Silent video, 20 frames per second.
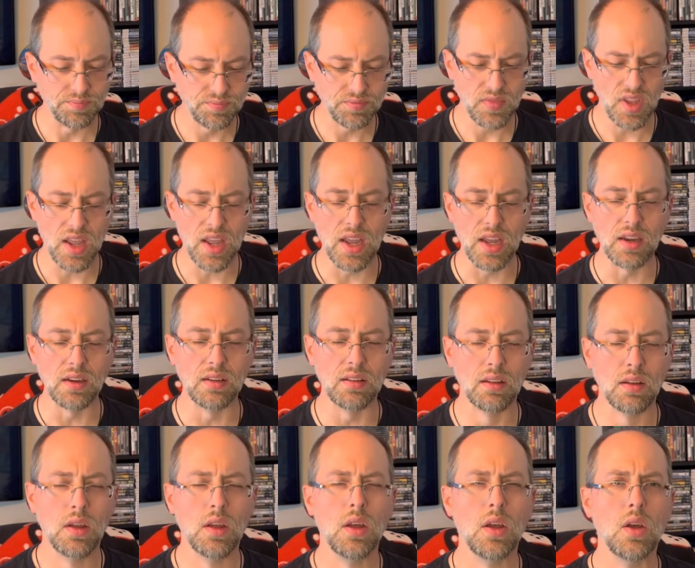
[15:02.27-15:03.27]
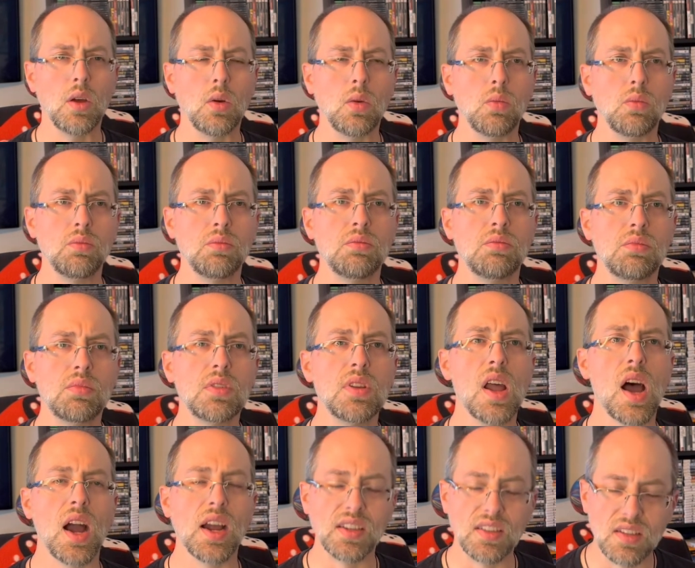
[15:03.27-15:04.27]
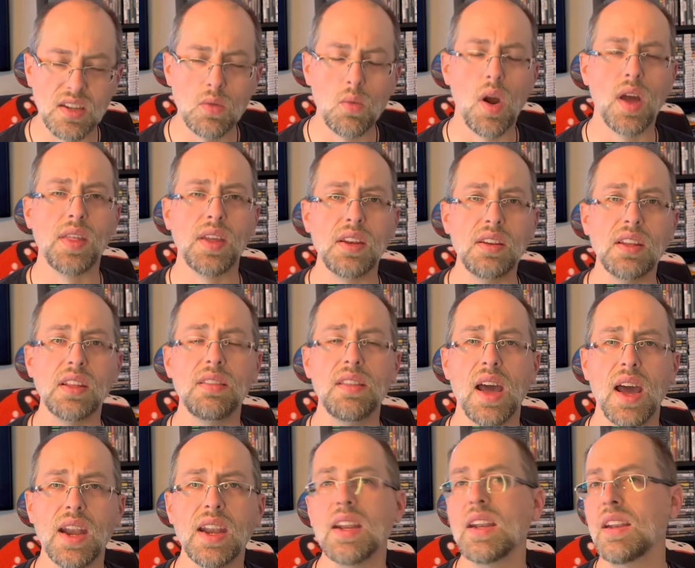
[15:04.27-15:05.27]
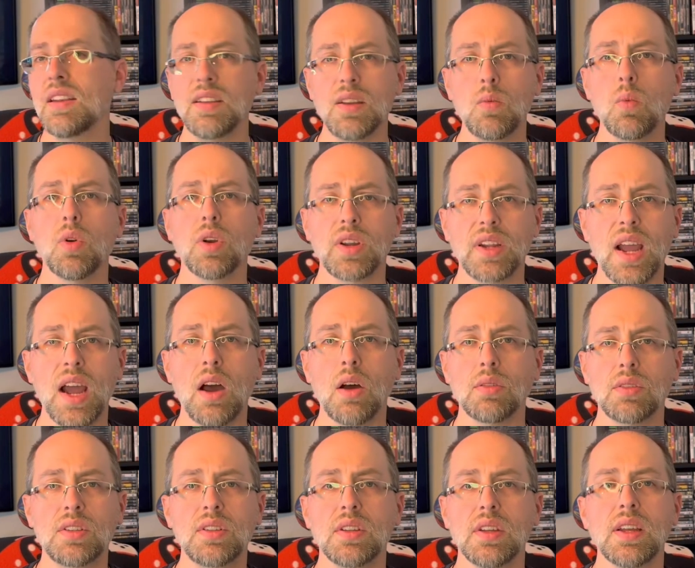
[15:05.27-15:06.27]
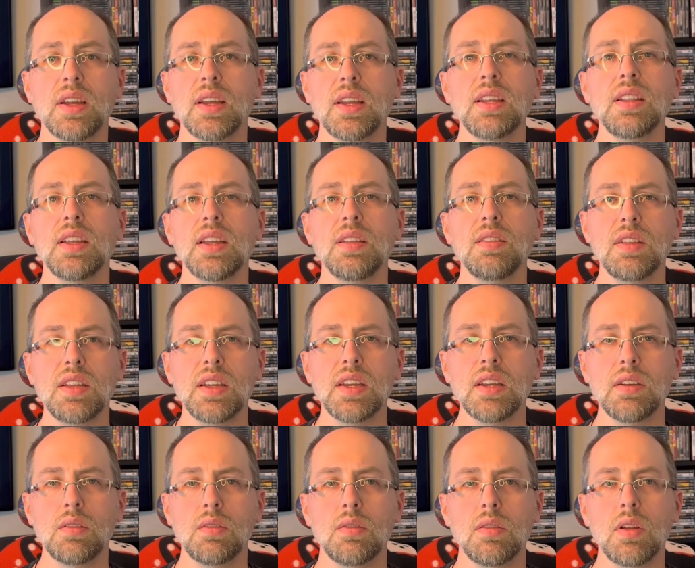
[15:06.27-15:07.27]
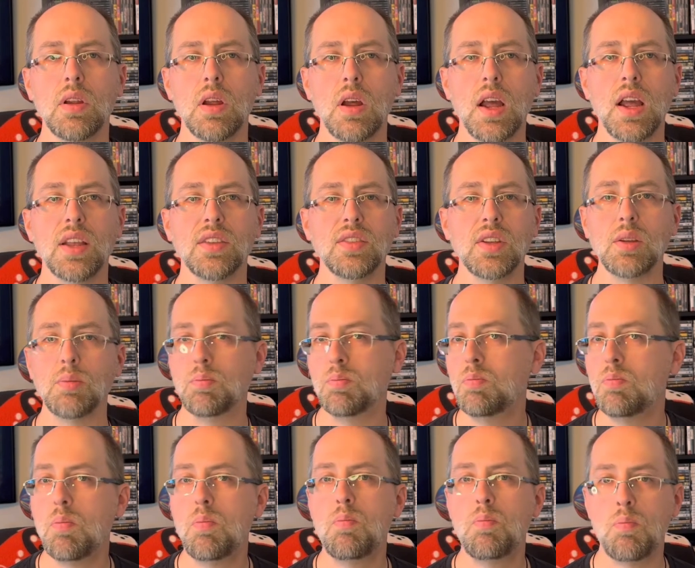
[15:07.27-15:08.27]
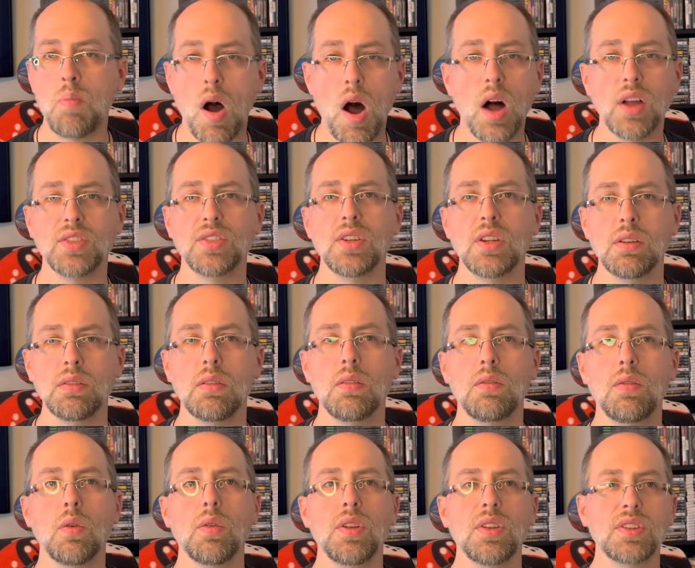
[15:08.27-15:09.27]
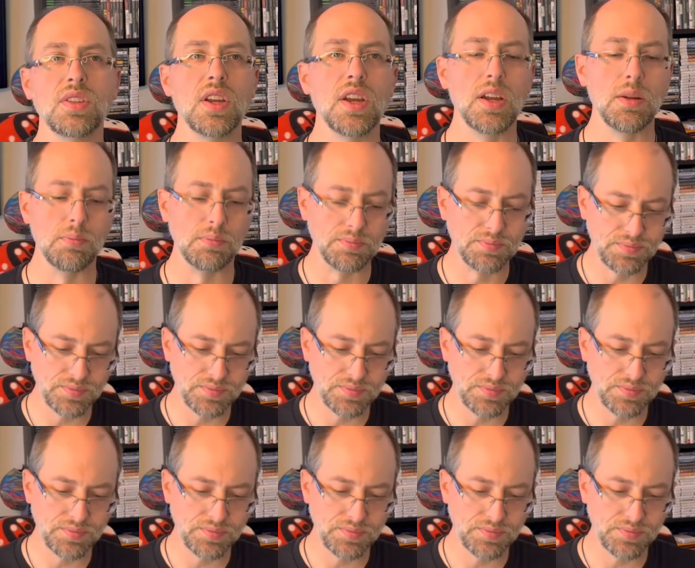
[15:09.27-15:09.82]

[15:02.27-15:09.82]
And I see why they did that, and it did work out in the end as a positive for this game.